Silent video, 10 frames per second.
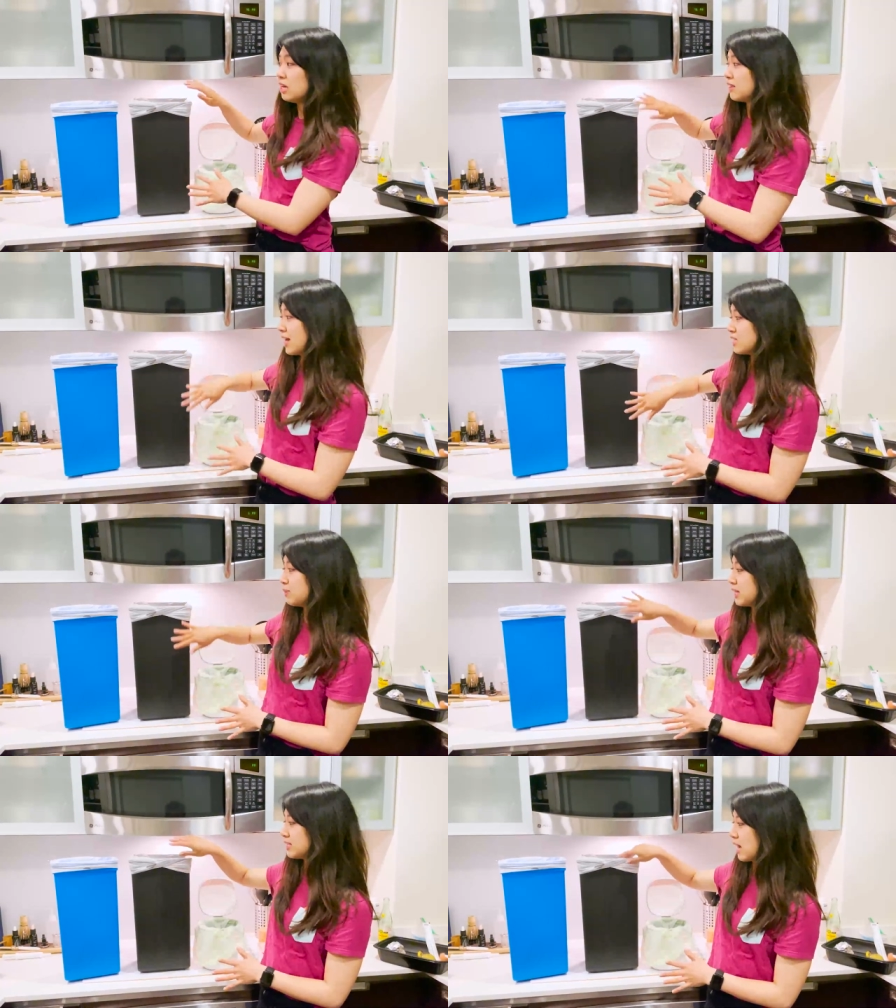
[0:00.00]

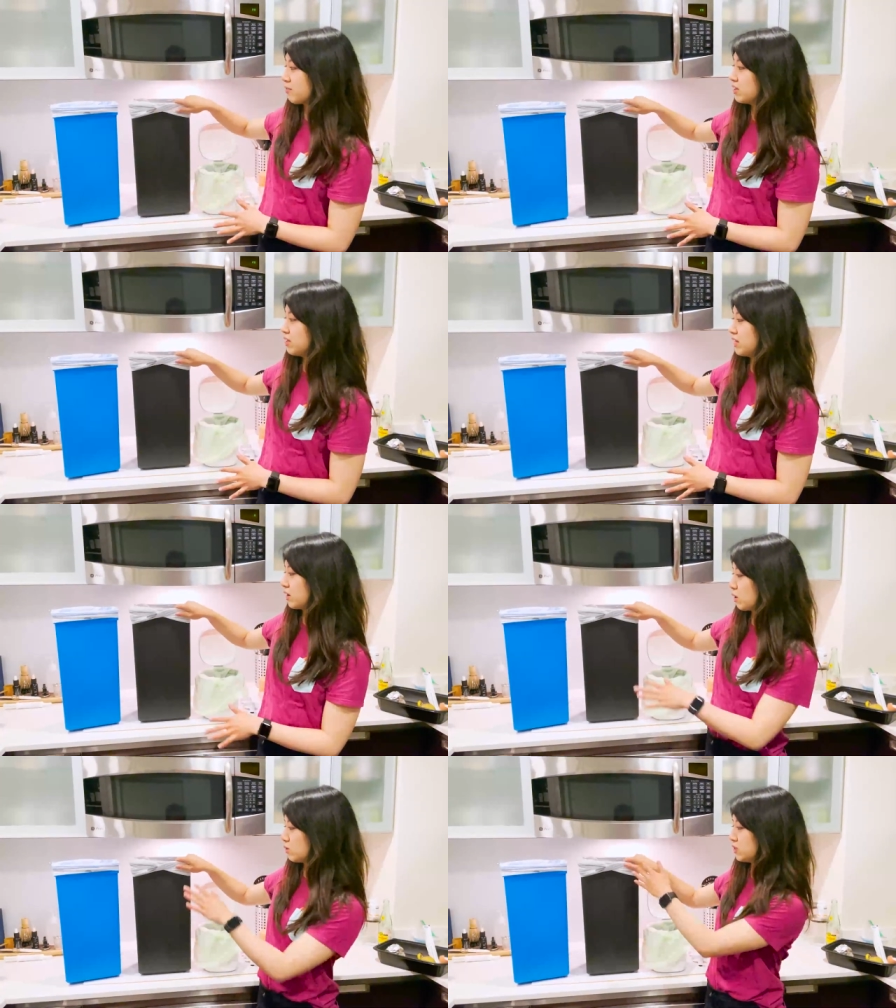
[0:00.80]
That's because everything
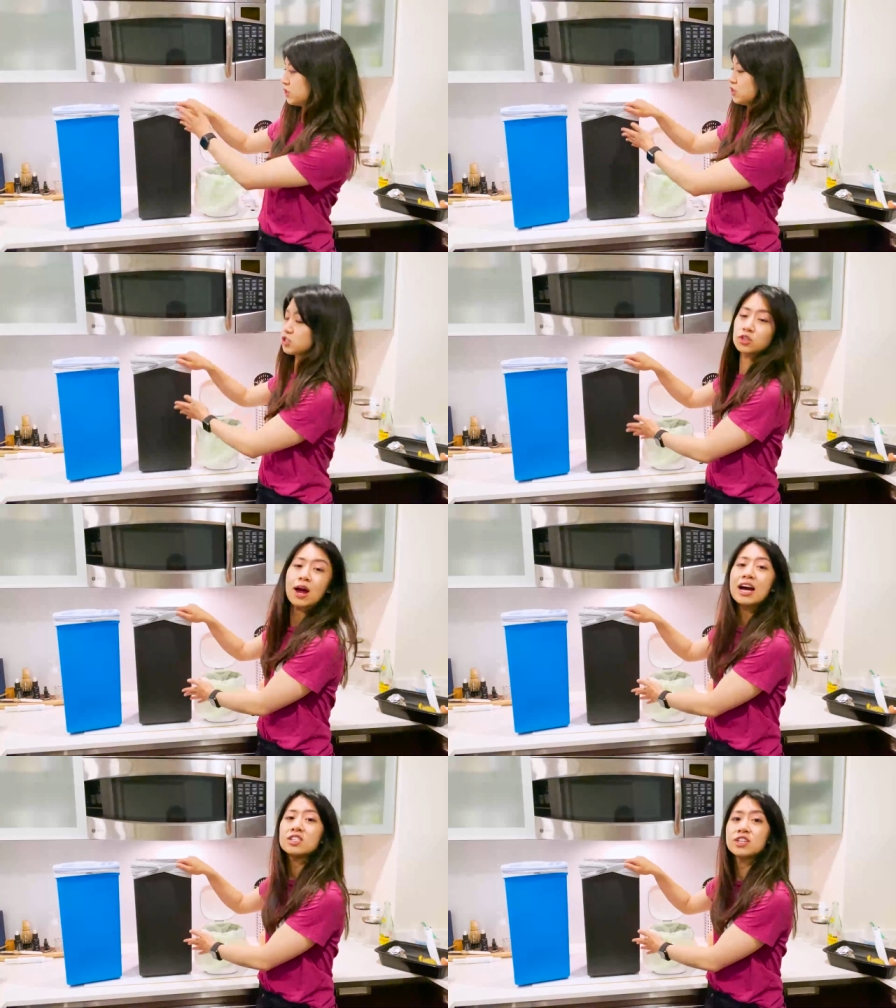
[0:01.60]
that goes into the
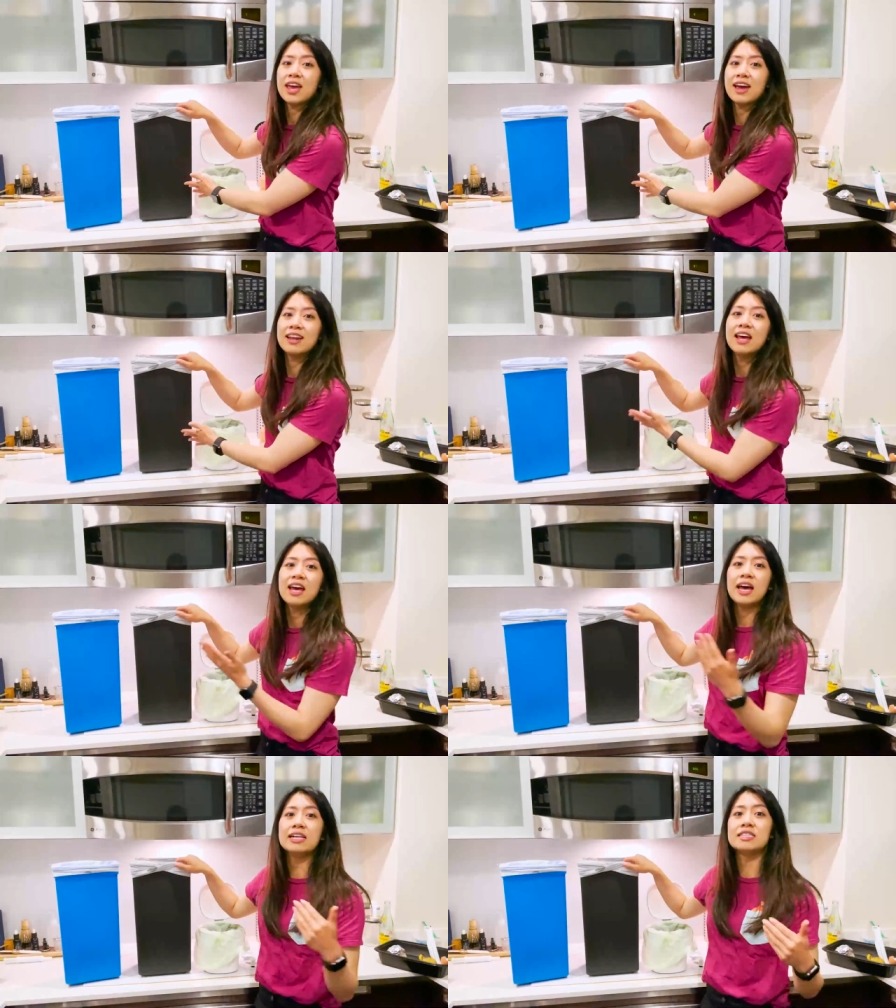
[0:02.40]
trash can
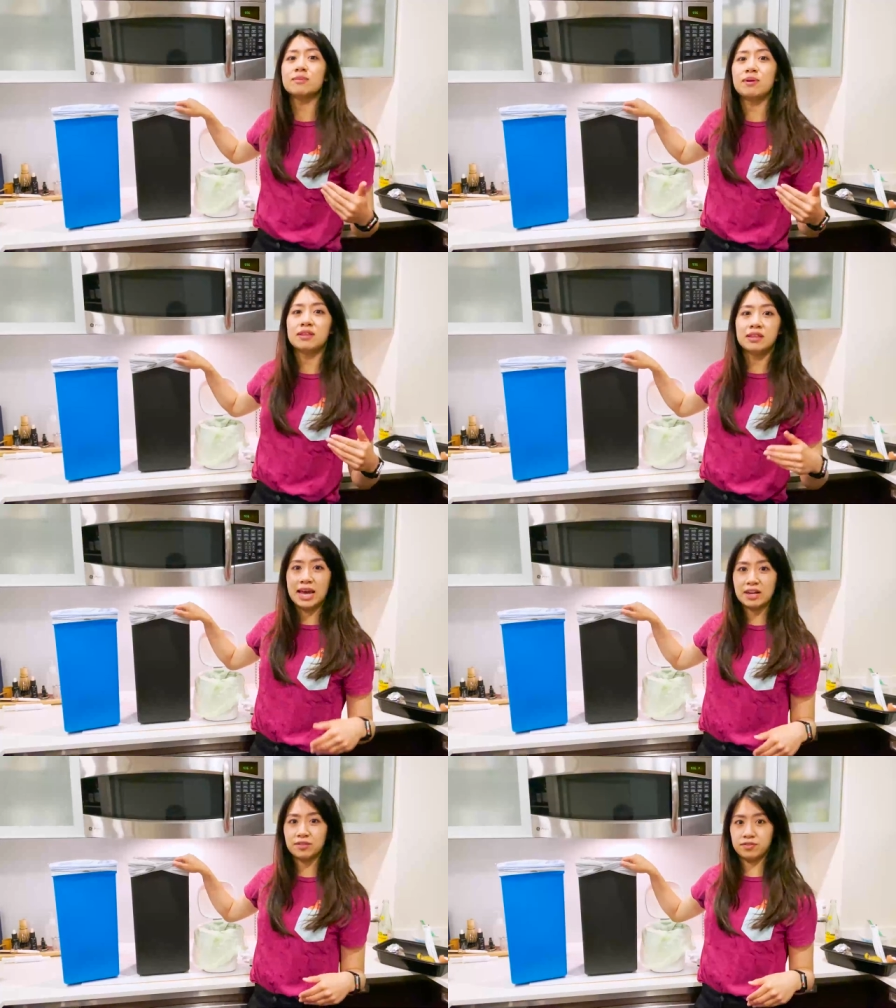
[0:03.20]
ends up in
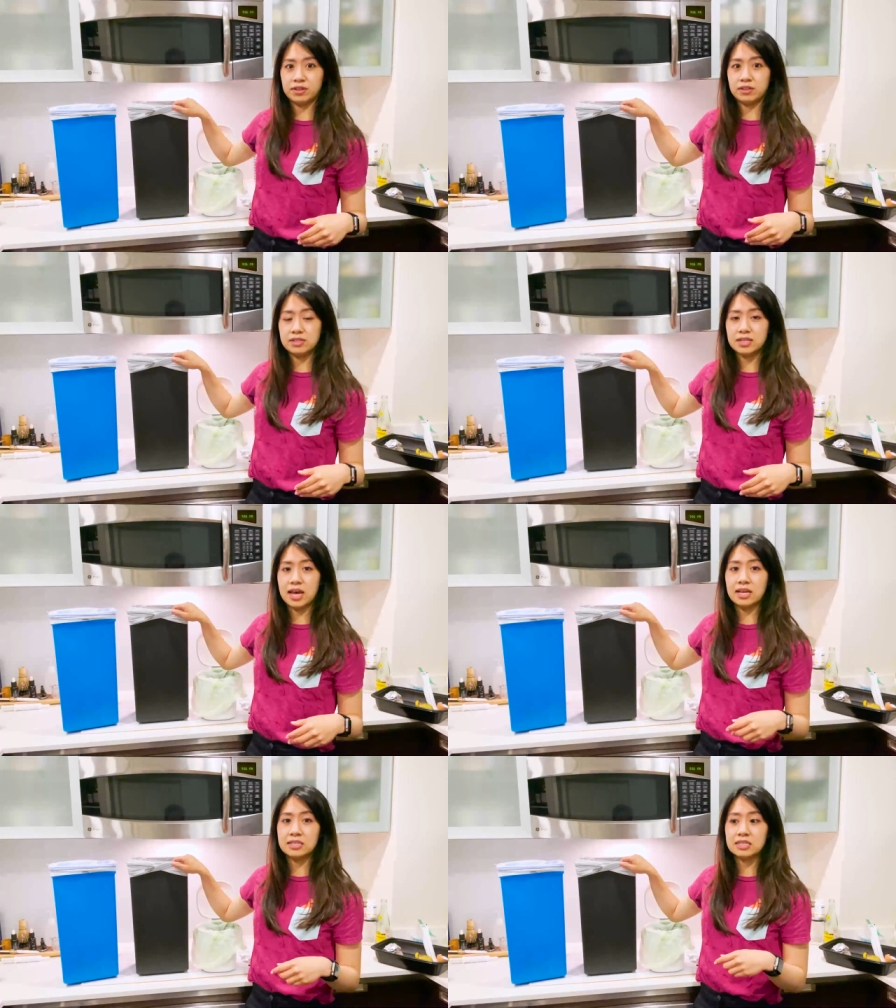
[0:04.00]
landfills
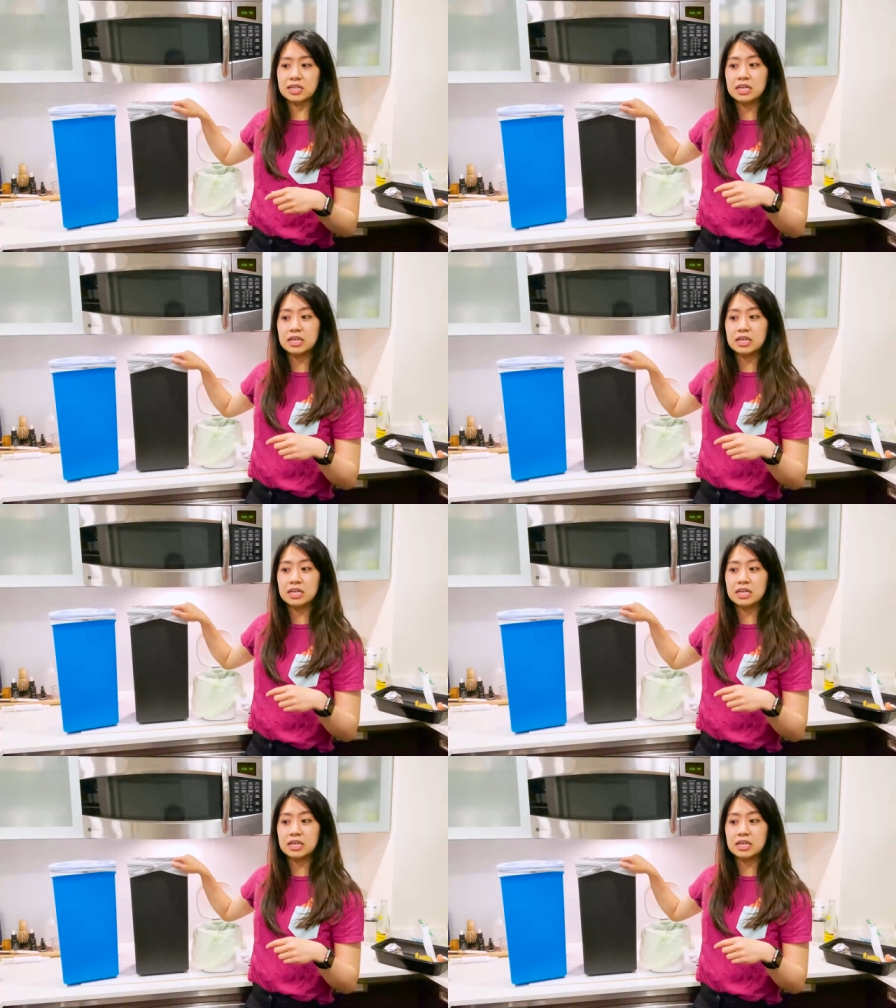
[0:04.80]
and